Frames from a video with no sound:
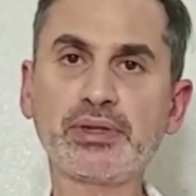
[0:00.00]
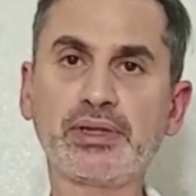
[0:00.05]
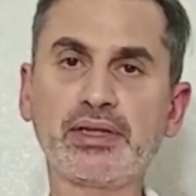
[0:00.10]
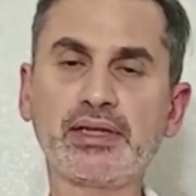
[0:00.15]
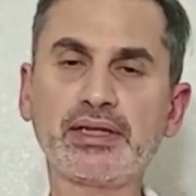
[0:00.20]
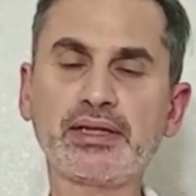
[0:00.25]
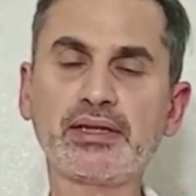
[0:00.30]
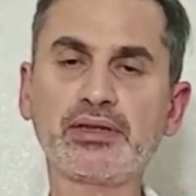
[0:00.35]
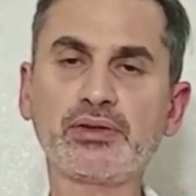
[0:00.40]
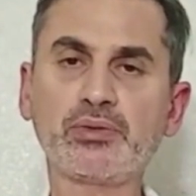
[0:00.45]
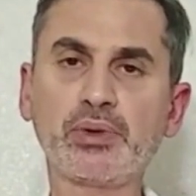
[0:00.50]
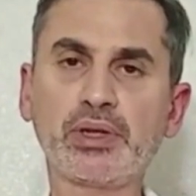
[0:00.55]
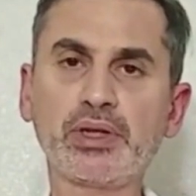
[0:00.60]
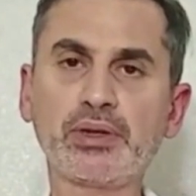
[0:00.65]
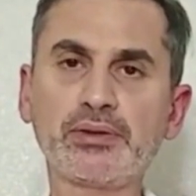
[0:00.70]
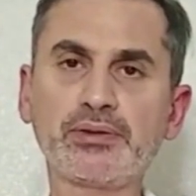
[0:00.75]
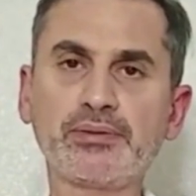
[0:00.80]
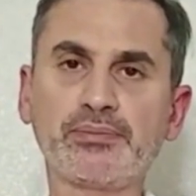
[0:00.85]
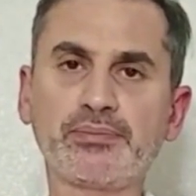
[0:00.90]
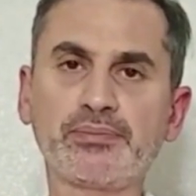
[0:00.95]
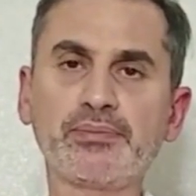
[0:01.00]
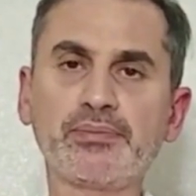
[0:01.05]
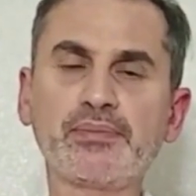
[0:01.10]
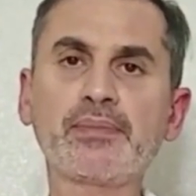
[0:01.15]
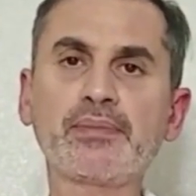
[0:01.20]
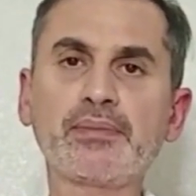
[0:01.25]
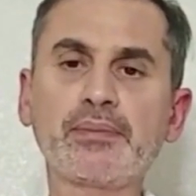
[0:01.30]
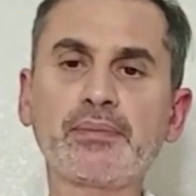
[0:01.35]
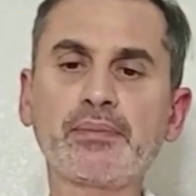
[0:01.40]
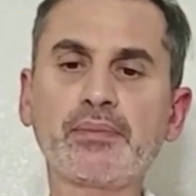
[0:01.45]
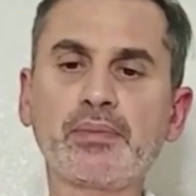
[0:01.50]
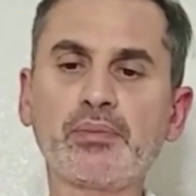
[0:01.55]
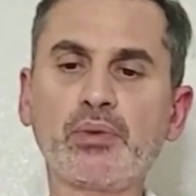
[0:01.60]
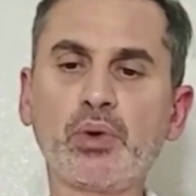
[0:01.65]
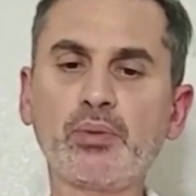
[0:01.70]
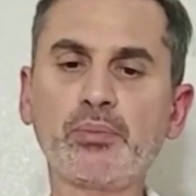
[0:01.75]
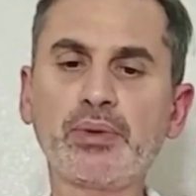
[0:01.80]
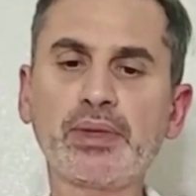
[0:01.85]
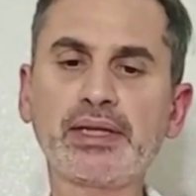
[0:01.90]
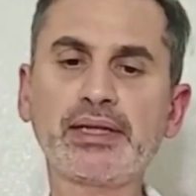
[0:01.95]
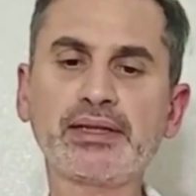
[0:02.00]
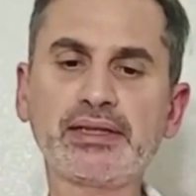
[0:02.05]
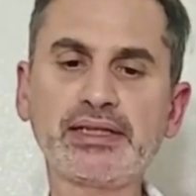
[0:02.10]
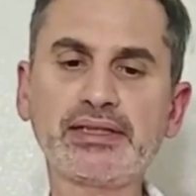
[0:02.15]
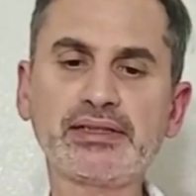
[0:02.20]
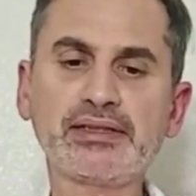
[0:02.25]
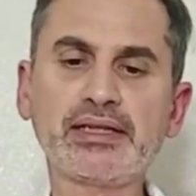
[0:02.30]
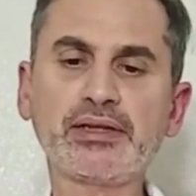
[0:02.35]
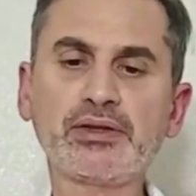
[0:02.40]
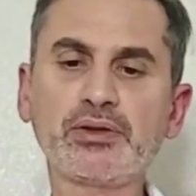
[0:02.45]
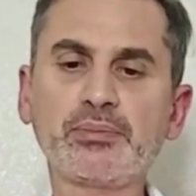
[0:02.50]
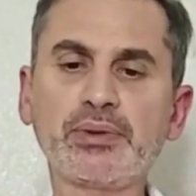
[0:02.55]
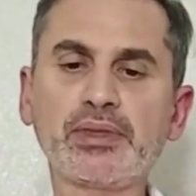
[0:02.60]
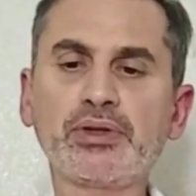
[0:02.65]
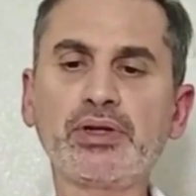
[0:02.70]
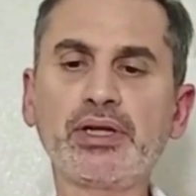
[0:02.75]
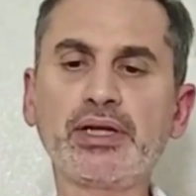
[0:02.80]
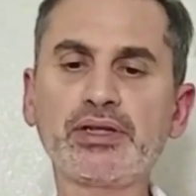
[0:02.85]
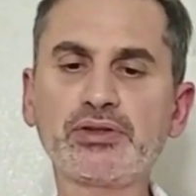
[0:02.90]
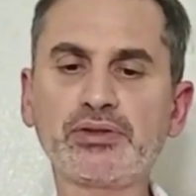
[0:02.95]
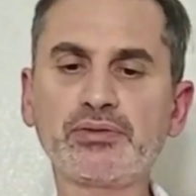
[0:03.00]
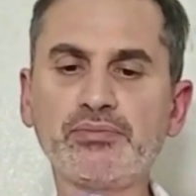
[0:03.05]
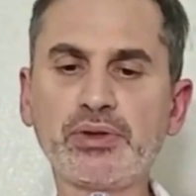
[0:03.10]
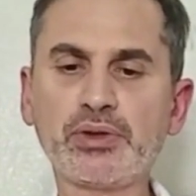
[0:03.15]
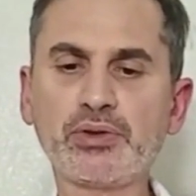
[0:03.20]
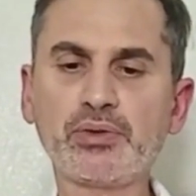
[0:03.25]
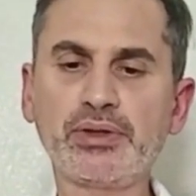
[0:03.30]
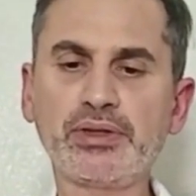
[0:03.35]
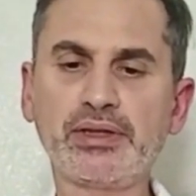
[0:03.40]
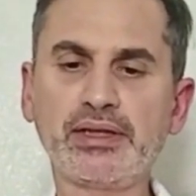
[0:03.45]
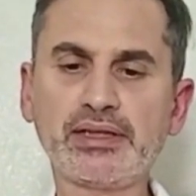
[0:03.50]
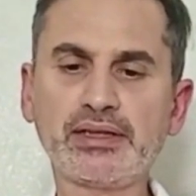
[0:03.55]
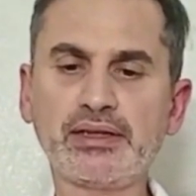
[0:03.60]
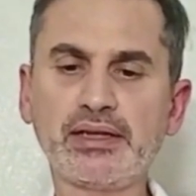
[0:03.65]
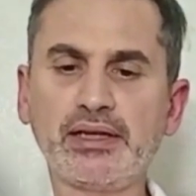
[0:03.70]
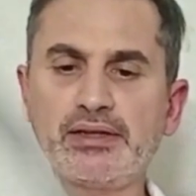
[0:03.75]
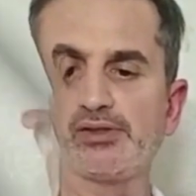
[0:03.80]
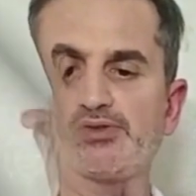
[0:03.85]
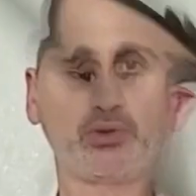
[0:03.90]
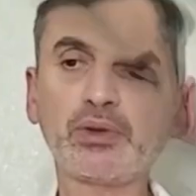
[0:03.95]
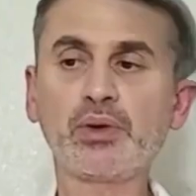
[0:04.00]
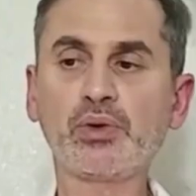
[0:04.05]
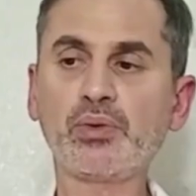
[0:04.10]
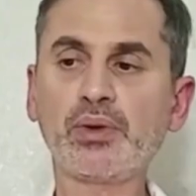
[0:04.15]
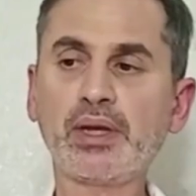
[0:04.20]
clean as well. Normally, these need to be changed frequently, as you know.